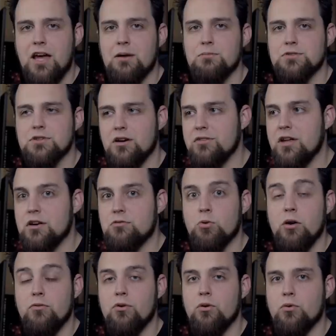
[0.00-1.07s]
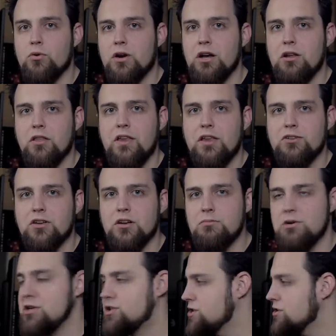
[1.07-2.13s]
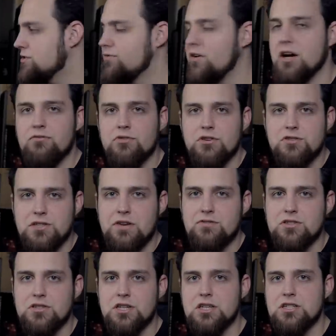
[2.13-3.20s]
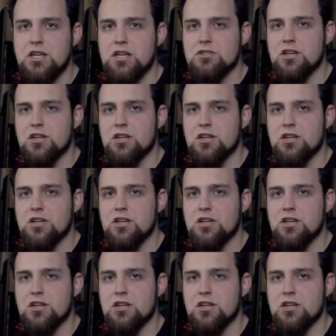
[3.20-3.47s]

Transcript: amps on that twelve volt rail, and that's going to be just fine for the seven sixty.